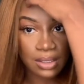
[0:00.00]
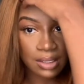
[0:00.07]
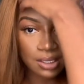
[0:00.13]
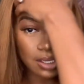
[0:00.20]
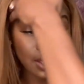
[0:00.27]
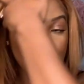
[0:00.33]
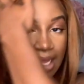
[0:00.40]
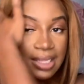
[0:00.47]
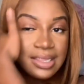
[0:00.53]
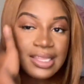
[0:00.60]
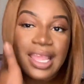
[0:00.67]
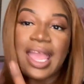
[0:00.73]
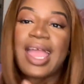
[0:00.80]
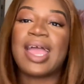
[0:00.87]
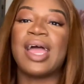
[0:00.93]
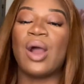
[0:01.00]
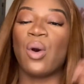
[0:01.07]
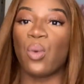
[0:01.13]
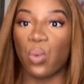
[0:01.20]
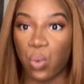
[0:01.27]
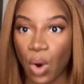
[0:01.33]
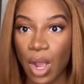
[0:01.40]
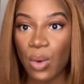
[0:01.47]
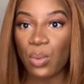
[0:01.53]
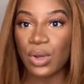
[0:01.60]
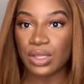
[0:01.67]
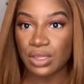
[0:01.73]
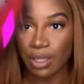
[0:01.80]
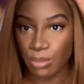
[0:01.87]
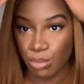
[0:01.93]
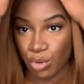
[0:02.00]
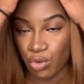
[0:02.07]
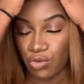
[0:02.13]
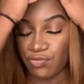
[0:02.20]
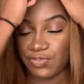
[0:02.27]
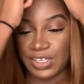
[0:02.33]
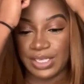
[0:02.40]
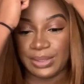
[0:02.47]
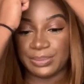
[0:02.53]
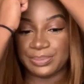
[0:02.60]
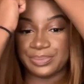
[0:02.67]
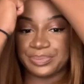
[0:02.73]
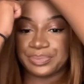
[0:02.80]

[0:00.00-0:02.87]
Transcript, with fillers: Look at that. What was the movie?